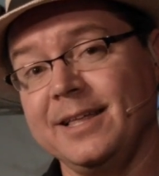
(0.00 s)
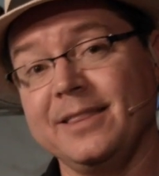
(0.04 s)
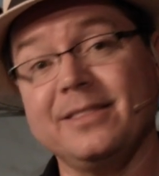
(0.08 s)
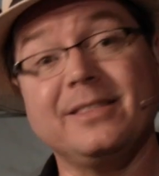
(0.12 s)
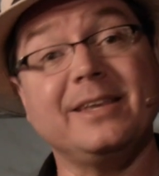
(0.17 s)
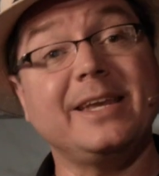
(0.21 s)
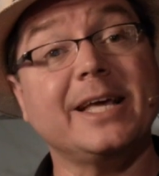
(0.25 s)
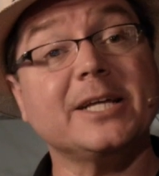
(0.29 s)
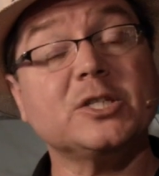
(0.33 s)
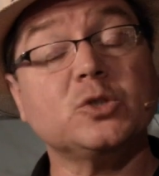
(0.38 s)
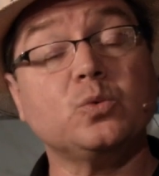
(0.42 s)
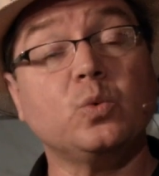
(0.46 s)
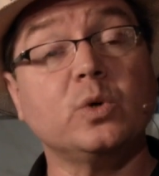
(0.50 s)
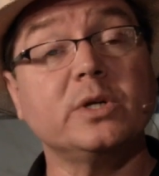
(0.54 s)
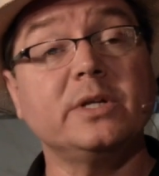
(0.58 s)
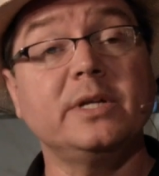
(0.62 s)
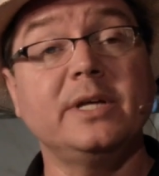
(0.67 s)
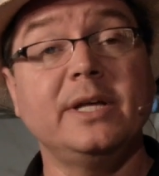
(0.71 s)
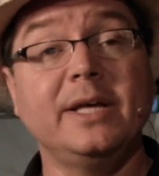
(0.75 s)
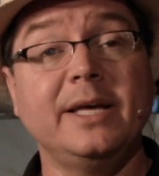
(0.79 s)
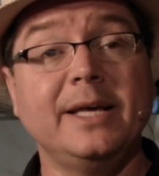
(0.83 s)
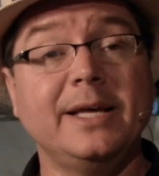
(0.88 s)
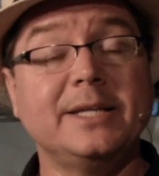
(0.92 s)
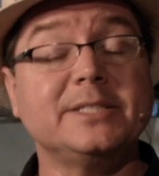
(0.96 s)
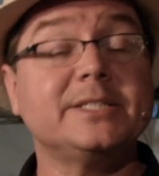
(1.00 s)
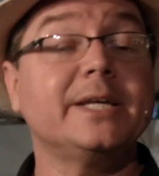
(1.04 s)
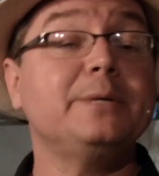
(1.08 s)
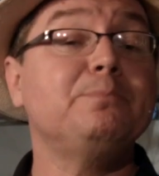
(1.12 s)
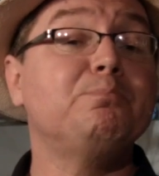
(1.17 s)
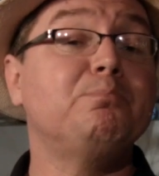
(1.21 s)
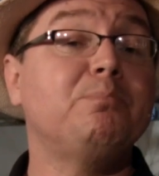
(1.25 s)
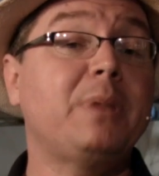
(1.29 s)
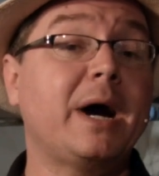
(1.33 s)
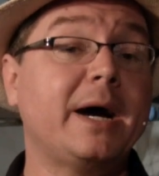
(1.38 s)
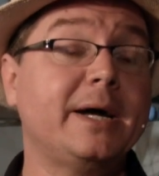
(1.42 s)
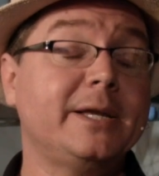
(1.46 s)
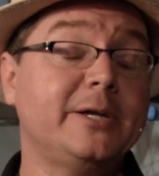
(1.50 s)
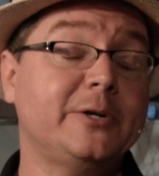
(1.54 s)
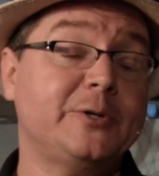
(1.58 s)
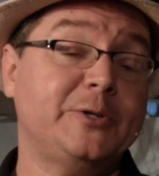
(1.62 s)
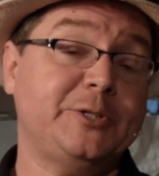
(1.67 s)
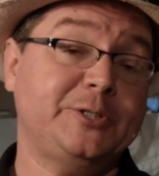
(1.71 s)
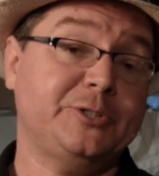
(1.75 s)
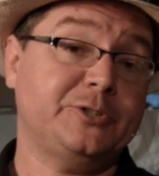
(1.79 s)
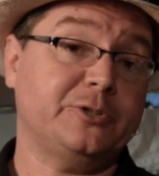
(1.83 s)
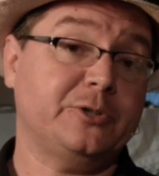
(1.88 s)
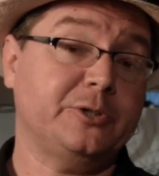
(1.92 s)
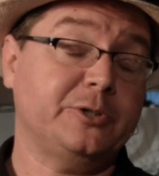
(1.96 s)
The next one is a
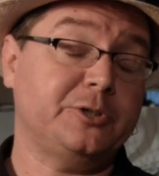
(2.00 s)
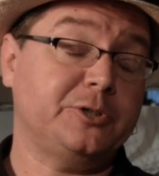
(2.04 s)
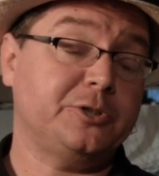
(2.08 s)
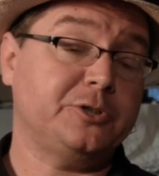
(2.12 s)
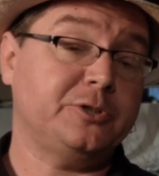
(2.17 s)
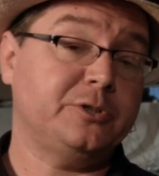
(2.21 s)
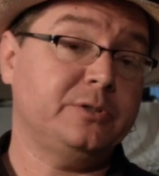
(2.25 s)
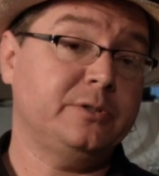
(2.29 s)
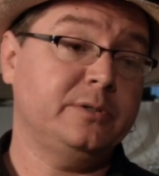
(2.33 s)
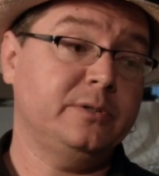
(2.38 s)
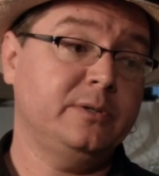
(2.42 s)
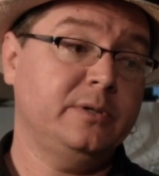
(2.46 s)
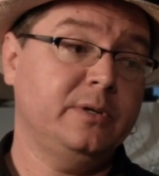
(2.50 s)
binary search.